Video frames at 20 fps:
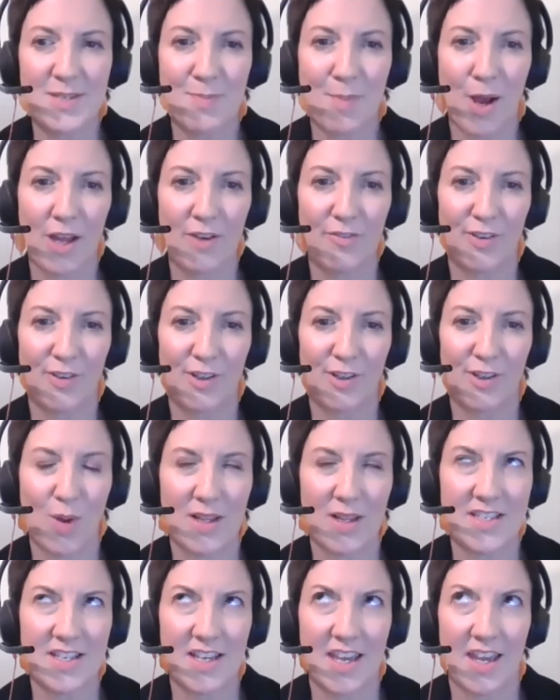just mindful of,
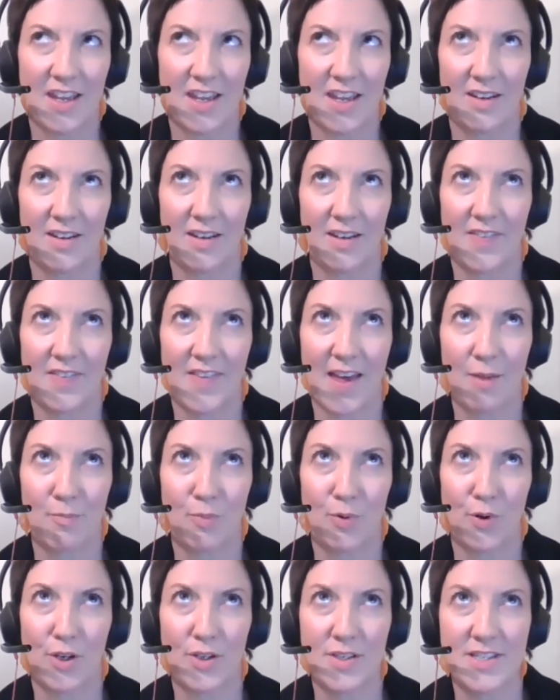once again, in that
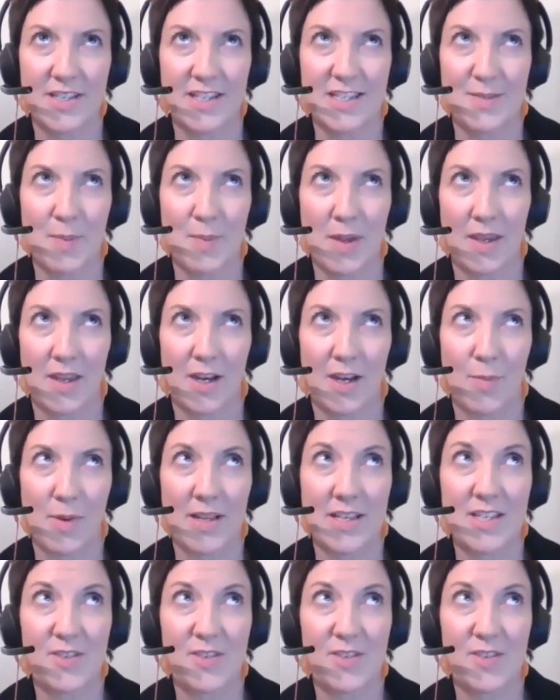process, Megan, I mean,